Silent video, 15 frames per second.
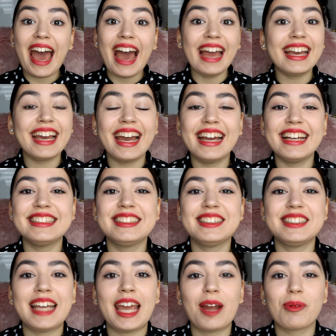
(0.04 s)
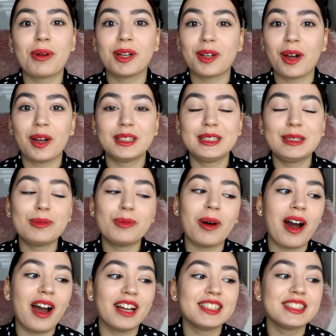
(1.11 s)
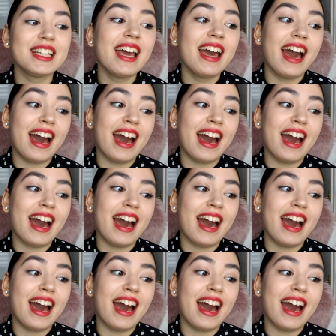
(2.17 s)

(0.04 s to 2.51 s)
Hi guys, today we're going to watch